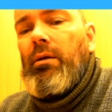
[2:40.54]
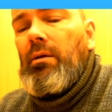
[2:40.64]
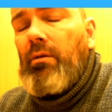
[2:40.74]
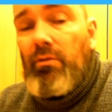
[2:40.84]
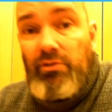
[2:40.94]

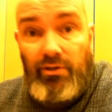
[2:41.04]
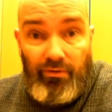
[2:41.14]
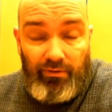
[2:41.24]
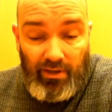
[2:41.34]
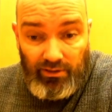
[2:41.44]

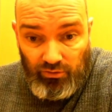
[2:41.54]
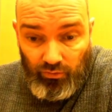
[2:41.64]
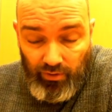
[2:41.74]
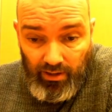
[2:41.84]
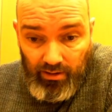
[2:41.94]
considered not so
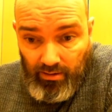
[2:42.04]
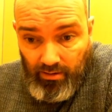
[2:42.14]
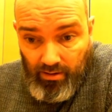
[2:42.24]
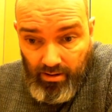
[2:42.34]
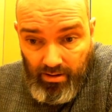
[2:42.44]
great.
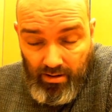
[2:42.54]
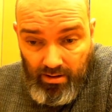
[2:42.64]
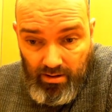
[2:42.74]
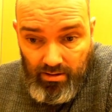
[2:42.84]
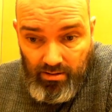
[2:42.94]

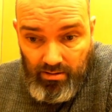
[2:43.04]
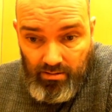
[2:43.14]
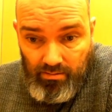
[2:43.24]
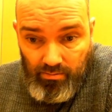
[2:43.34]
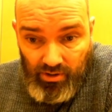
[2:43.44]

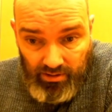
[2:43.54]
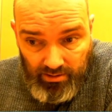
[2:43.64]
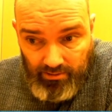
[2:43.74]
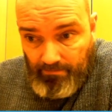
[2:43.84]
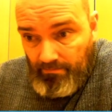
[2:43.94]

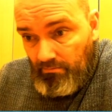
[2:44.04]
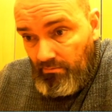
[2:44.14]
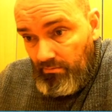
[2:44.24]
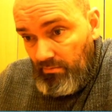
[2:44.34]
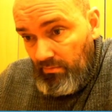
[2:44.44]
But
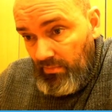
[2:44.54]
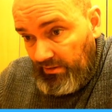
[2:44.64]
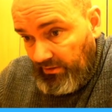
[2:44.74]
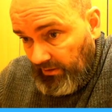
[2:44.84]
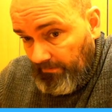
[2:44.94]
let's
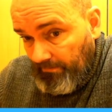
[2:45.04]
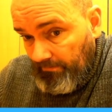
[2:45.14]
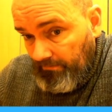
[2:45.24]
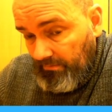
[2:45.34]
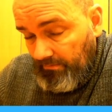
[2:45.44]
see.
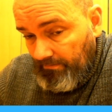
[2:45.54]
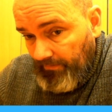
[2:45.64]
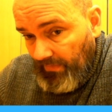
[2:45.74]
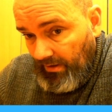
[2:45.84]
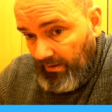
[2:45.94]

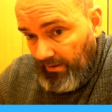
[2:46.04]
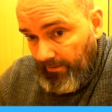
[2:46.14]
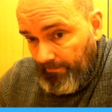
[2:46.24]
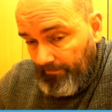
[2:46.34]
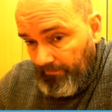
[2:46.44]
Uh,
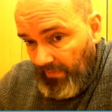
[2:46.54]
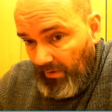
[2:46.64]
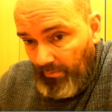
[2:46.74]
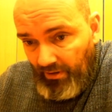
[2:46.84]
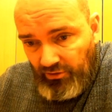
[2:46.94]
I
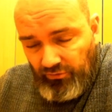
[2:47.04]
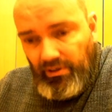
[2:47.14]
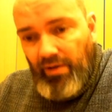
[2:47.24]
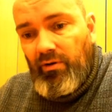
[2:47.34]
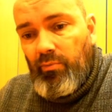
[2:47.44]
mean, black shouldn't
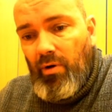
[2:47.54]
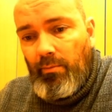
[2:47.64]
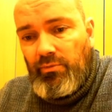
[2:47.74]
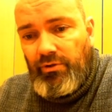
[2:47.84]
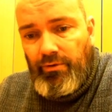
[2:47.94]
have any
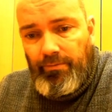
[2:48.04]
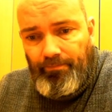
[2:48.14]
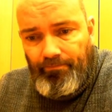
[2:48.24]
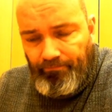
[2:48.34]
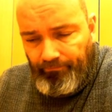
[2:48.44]
problems here.
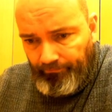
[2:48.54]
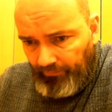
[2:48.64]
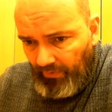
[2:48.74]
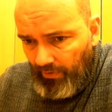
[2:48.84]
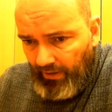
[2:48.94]

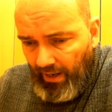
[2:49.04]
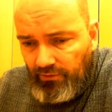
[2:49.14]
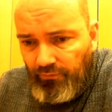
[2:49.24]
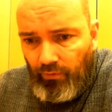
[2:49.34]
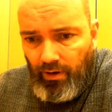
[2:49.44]
He played
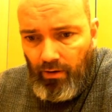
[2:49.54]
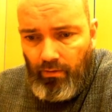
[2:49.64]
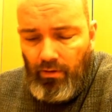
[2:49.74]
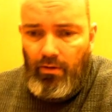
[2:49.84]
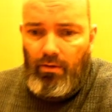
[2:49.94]
h4 now.
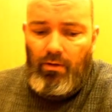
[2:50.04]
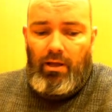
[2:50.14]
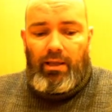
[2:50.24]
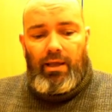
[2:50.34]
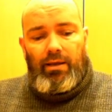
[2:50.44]

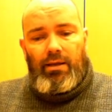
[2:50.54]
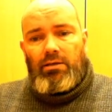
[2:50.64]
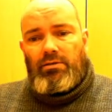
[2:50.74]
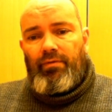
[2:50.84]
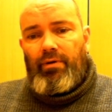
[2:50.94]
Again, he
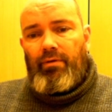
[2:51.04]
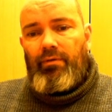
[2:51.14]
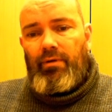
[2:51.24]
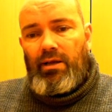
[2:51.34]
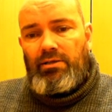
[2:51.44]
has a very
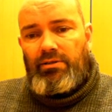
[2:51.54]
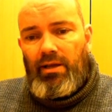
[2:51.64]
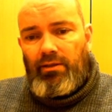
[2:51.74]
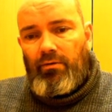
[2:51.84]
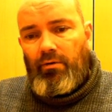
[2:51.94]
nice
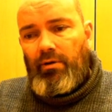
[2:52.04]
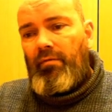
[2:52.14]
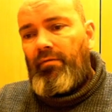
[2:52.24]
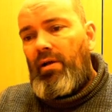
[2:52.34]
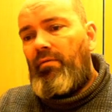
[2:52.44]
knight on
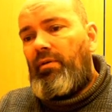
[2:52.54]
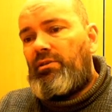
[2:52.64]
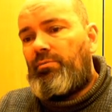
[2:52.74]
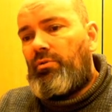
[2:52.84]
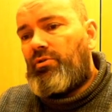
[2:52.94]
f5 and his
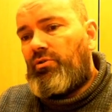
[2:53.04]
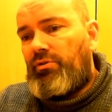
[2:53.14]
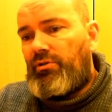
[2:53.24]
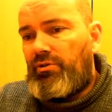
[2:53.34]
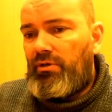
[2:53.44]
position
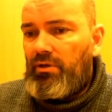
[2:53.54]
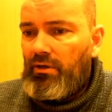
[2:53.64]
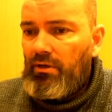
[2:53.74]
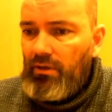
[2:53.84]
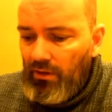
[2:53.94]
is
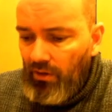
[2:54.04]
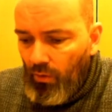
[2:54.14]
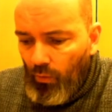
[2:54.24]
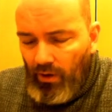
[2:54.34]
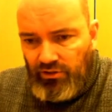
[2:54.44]

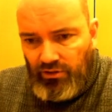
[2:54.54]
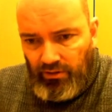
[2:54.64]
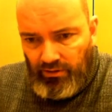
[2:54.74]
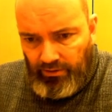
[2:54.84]
quite solid.